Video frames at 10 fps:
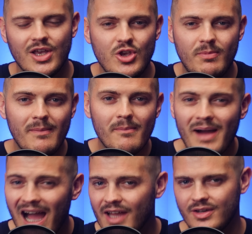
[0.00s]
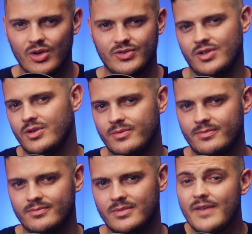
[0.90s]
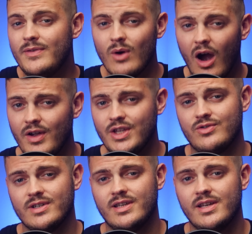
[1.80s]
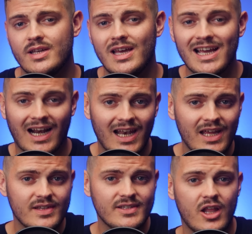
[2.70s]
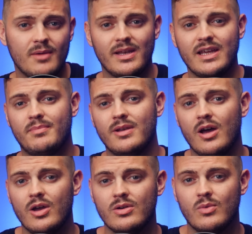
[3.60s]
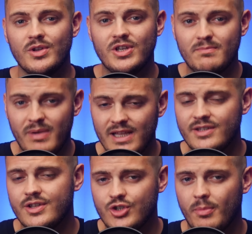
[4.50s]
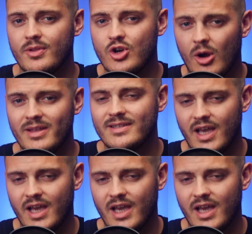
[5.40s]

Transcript: You'd be mad not to. If you are interested, click the sign up link below, which is pinned to the top of the comments